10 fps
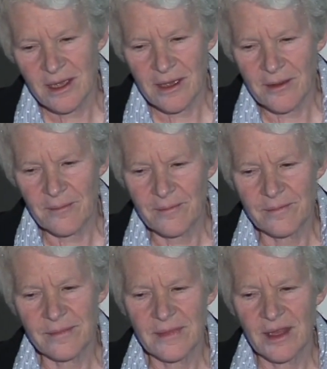
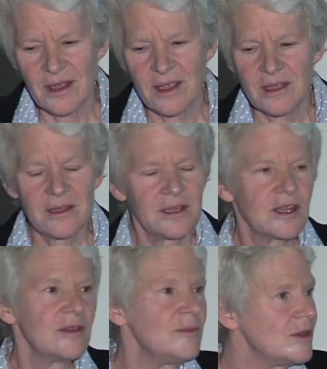the
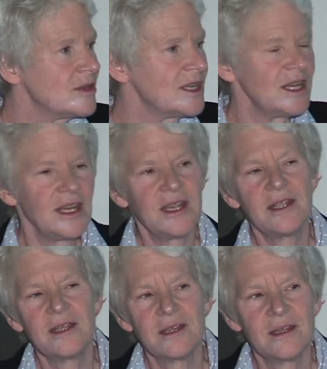
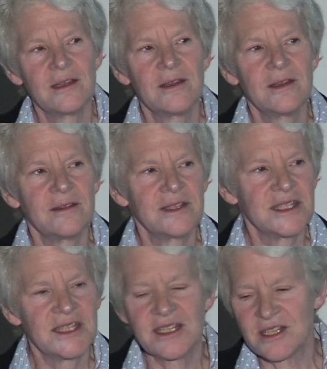community, the
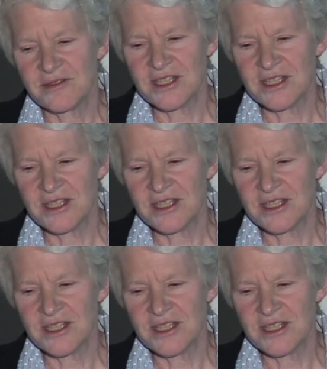sense of